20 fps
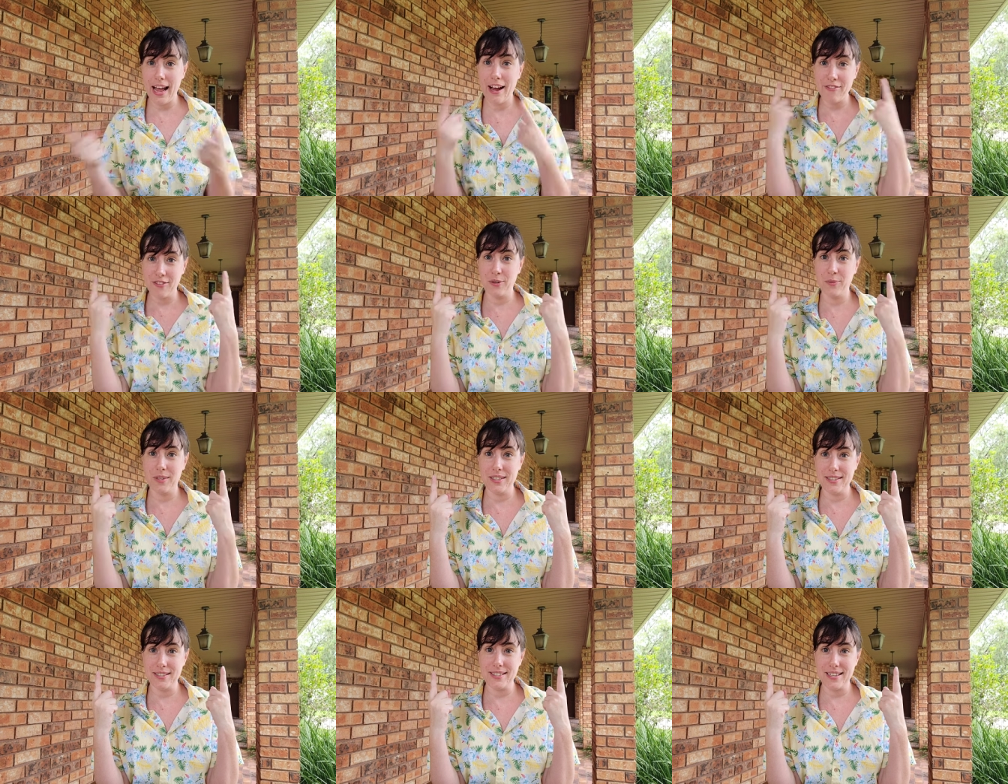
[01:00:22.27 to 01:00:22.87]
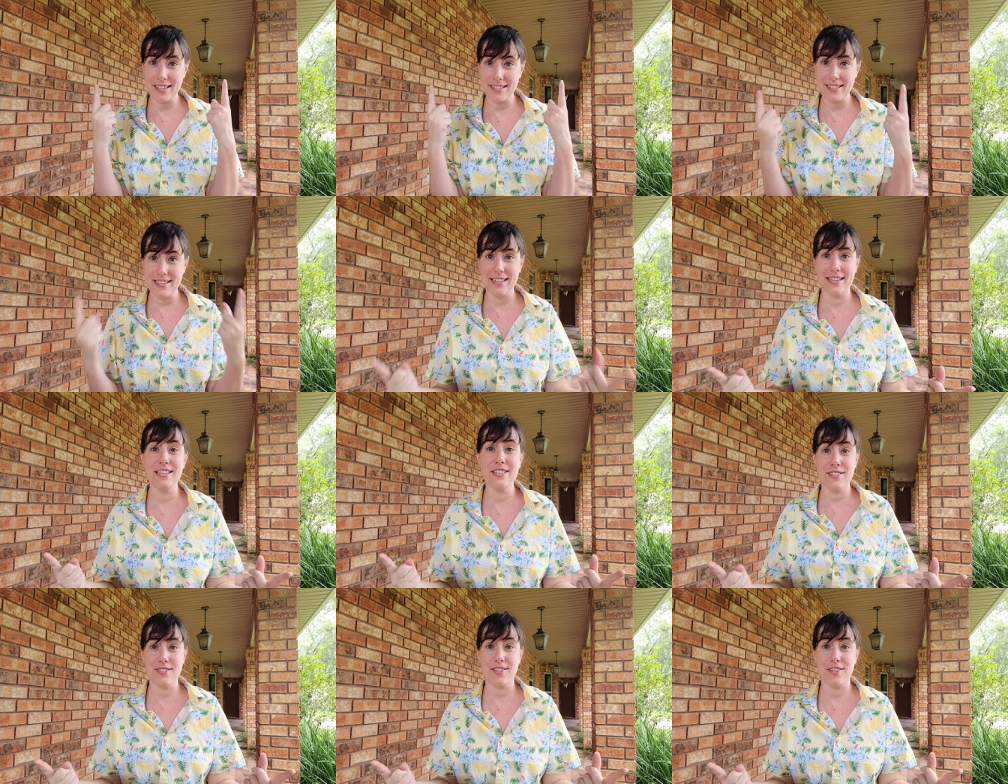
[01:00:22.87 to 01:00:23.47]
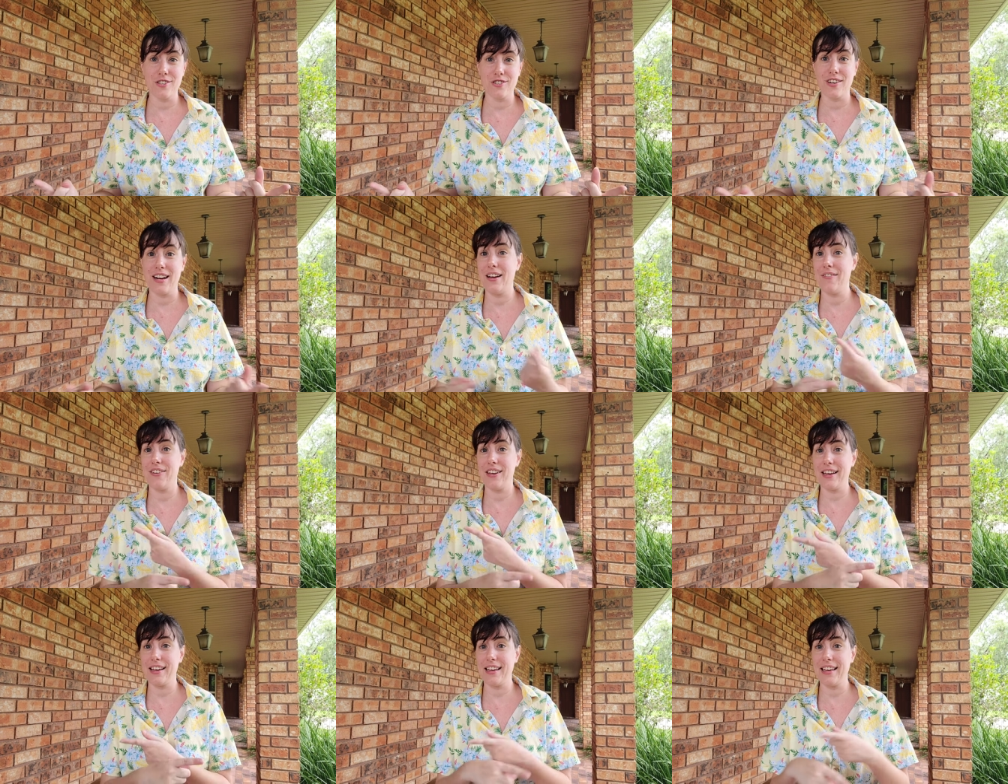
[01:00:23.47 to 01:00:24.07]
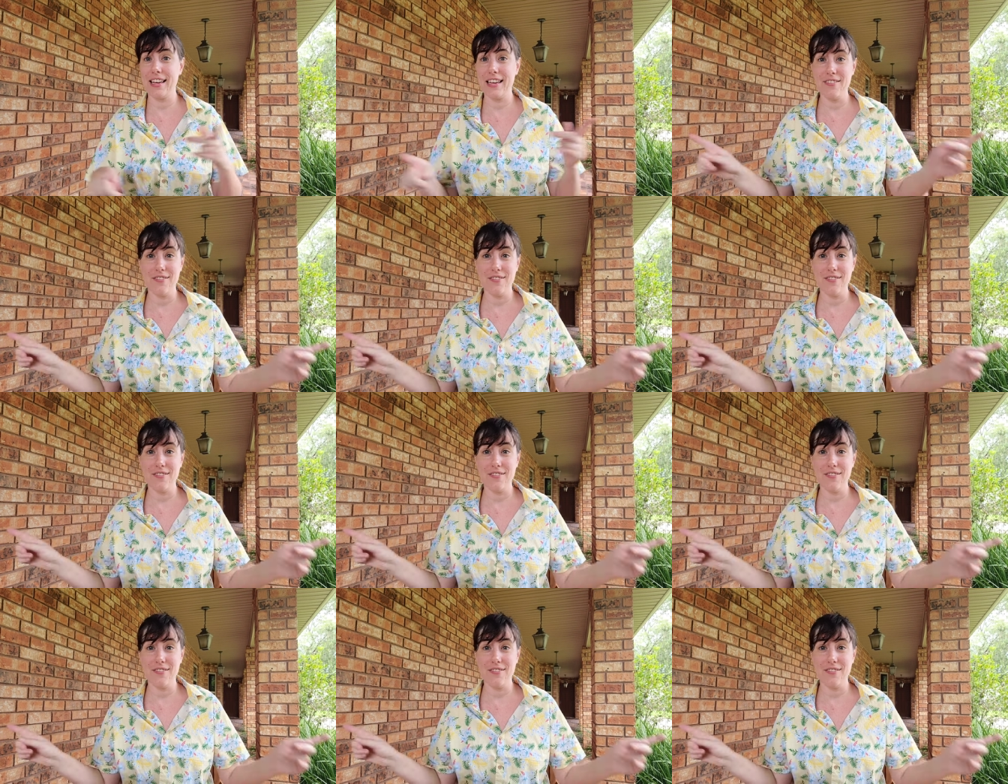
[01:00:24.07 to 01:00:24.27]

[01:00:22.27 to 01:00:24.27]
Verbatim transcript: everyone decides they need to start driving,